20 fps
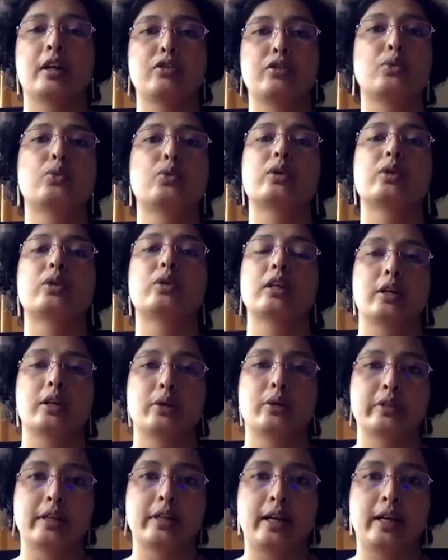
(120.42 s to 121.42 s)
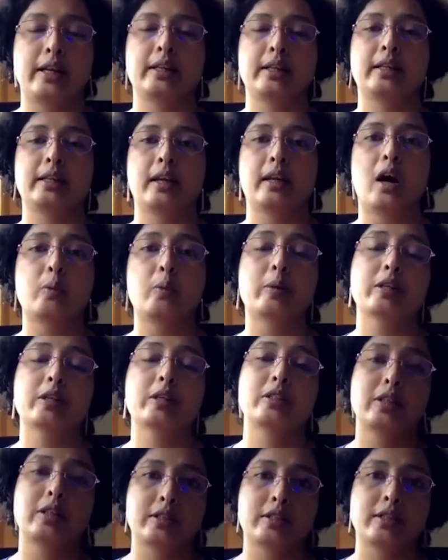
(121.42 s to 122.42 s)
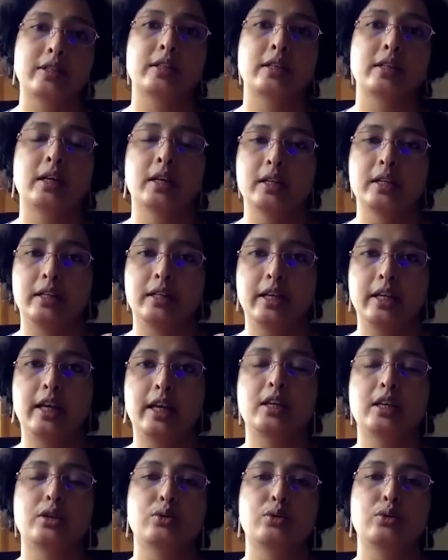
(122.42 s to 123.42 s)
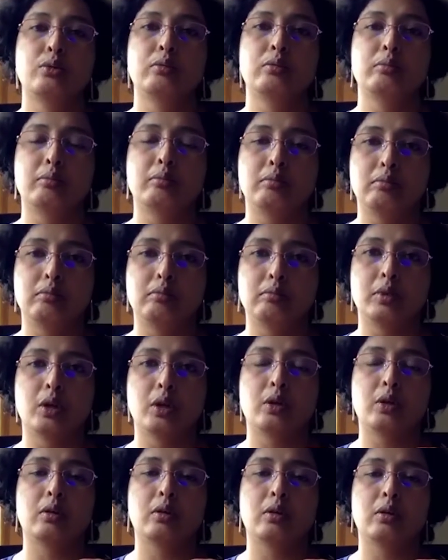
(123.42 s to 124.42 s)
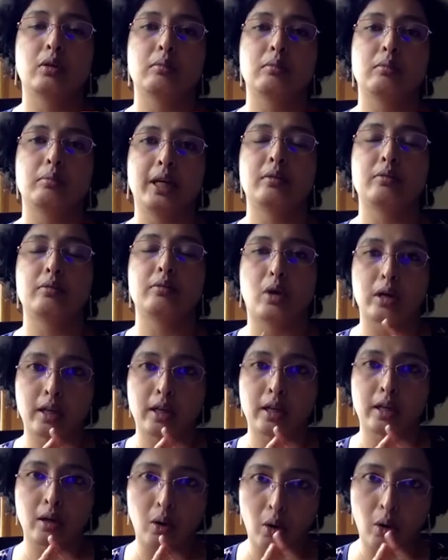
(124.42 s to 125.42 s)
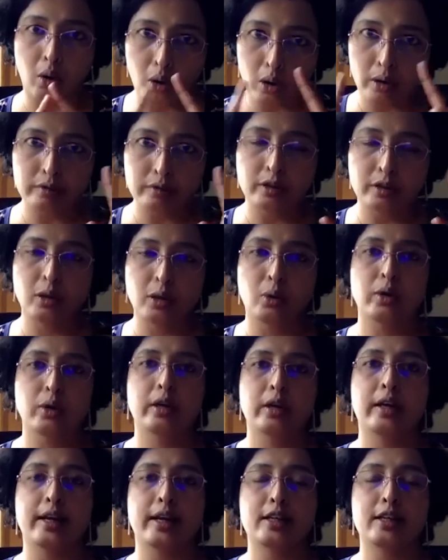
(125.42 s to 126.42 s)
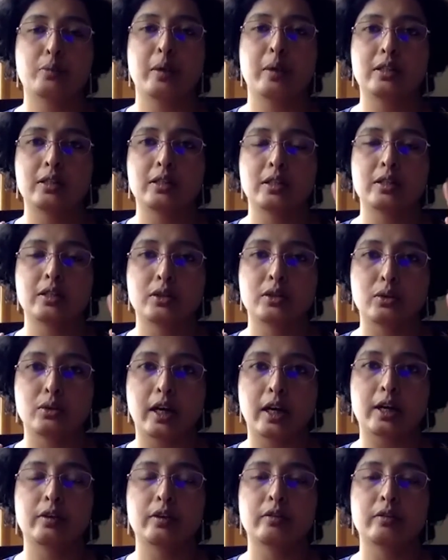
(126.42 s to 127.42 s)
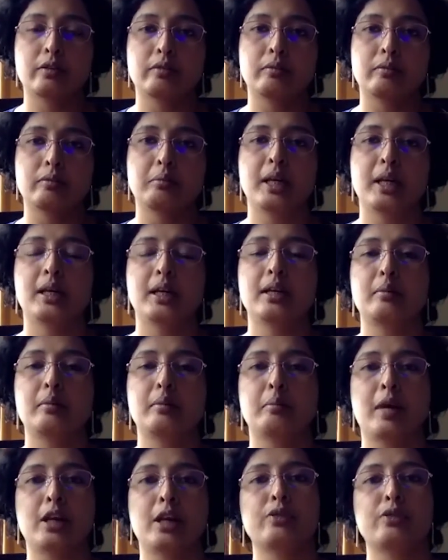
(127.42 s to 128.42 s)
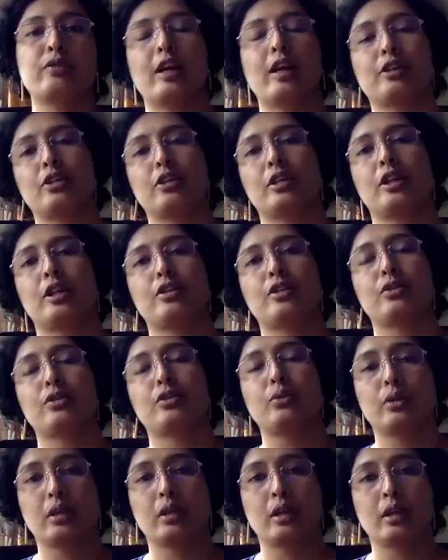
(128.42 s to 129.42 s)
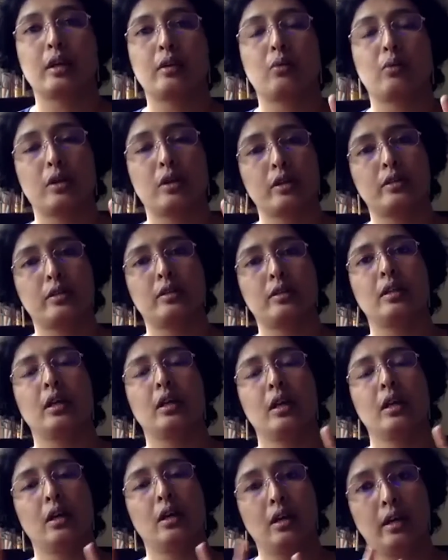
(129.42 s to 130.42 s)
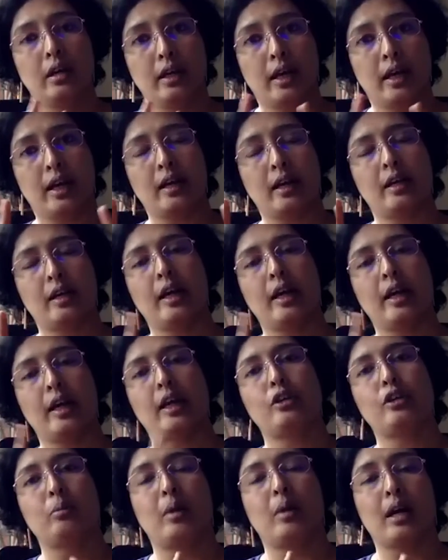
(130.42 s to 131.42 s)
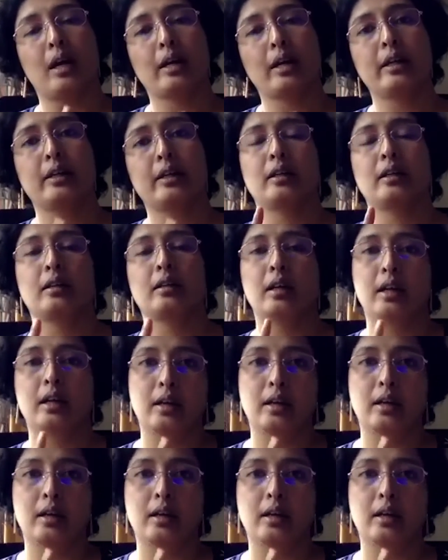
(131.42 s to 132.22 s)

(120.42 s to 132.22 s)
scooter that you're selling, then how much does it take to, build? What are all of the loaded expenses to kind of build, manufacture that scooter, and what is, and take it to market, and